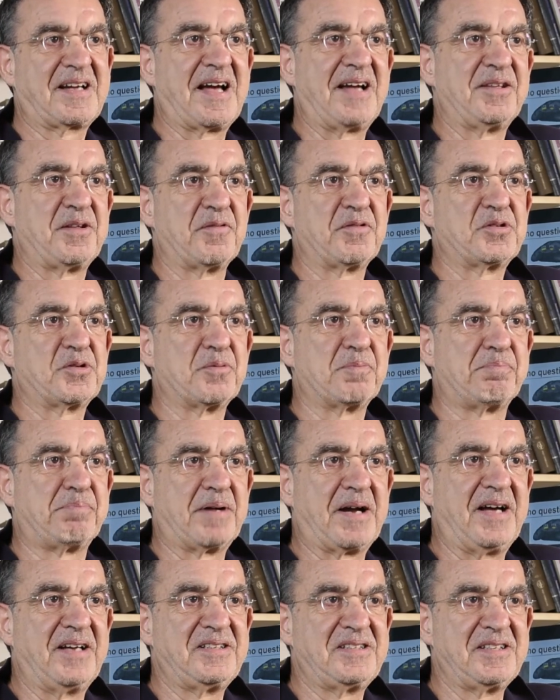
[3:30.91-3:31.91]
kind of
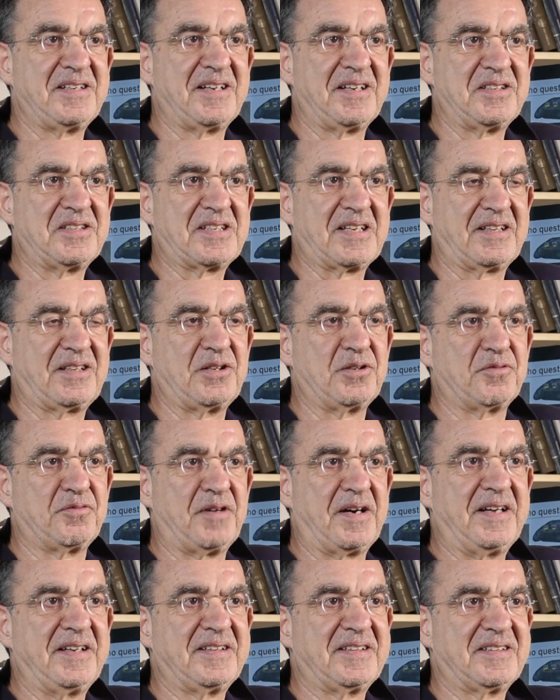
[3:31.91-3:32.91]
surprising and
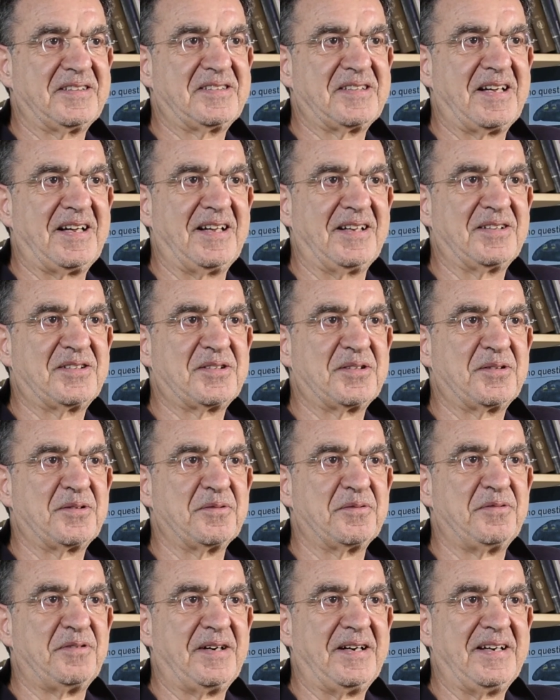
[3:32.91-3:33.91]
satisfying results
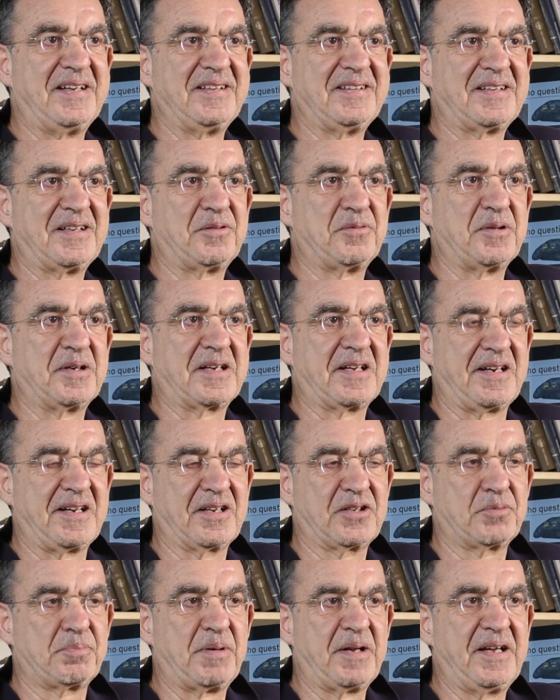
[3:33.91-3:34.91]
to find that we can
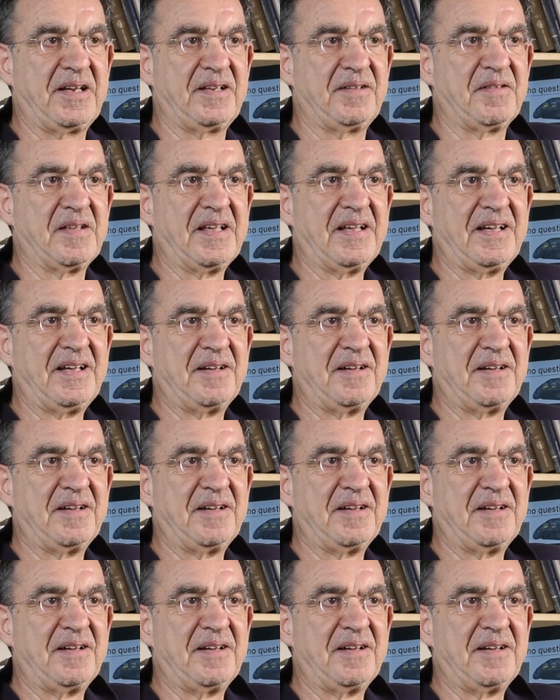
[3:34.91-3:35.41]
explain